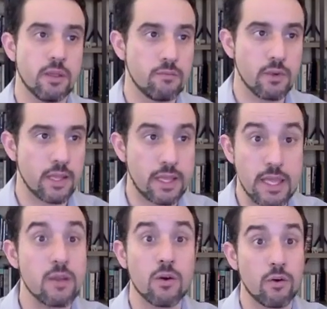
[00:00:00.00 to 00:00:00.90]
but like
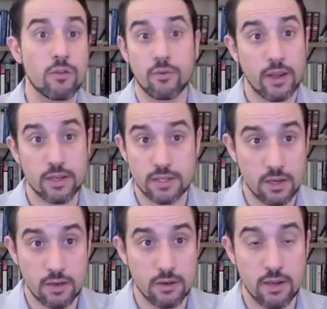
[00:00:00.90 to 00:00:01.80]
ego threats
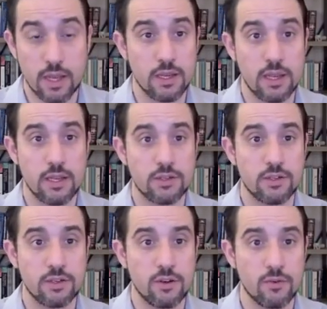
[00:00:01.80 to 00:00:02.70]
and
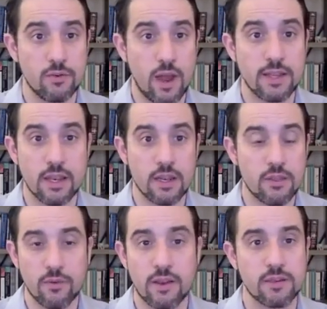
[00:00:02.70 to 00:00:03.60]
identity
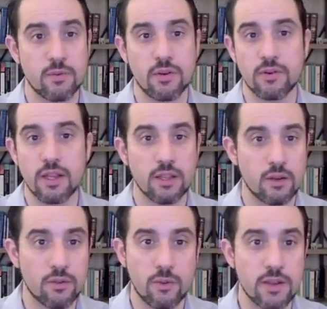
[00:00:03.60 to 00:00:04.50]
threats when you're dealing
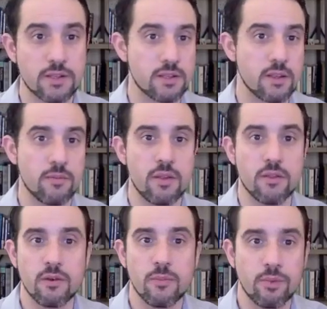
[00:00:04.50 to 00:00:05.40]
with racism,
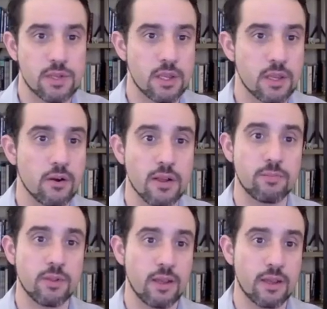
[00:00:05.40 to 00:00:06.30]
either implicit or
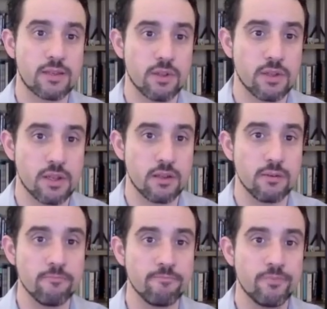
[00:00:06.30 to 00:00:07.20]
explicit,
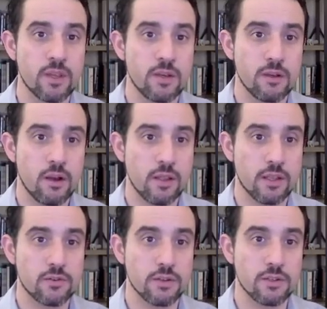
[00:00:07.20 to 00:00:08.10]
and all that
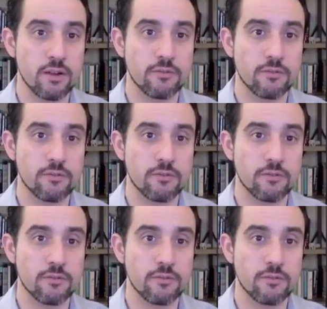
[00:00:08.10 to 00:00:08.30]
sort of stuff.